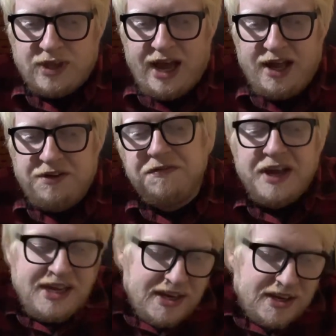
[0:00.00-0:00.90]
and I
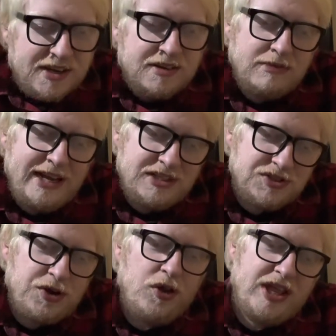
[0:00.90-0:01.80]
think it's
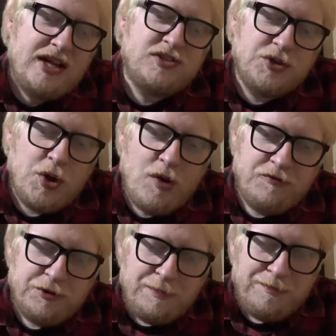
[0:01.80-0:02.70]
got that sort of,